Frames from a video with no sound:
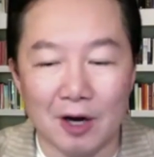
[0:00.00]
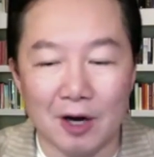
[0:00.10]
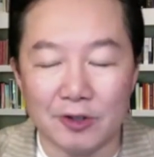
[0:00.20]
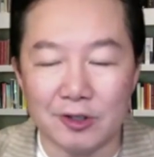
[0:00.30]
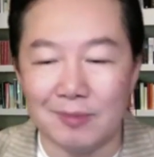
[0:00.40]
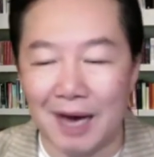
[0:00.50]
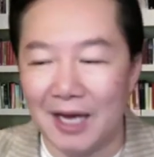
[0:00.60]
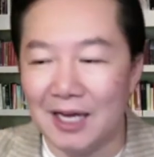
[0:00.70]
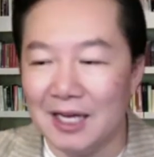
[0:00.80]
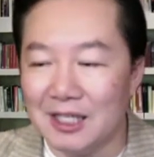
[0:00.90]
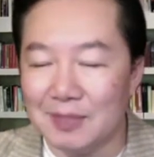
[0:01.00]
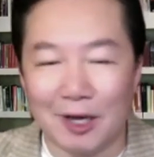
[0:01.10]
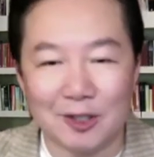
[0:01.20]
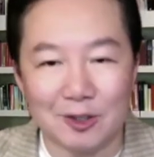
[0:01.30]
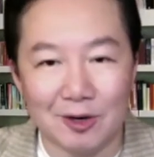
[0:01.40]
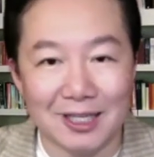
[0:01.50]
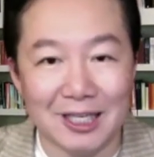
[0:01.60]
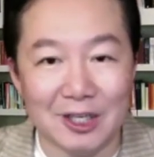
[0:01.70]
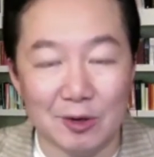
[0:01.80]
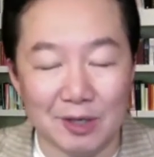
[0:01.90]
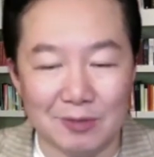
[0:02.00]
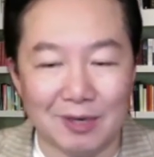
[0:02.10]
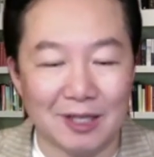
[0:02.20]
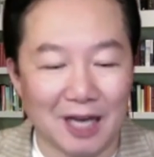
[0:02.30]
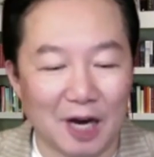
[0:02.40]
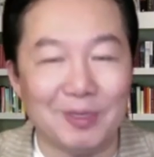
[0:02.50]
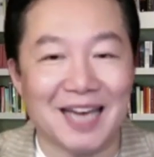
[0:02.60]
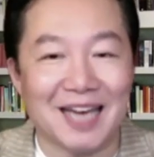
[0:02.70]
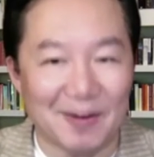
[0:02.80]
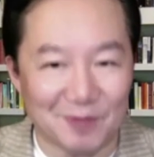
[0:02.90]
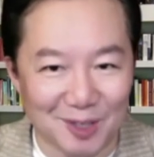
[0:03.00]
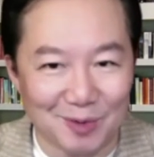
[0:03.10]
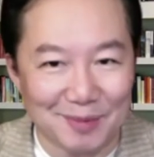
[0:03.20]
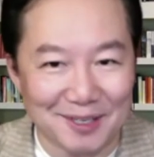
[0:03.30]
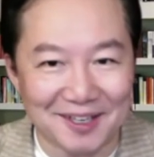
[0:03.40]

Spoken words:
Also, my sponsor or leader is ready to help me after the webinar.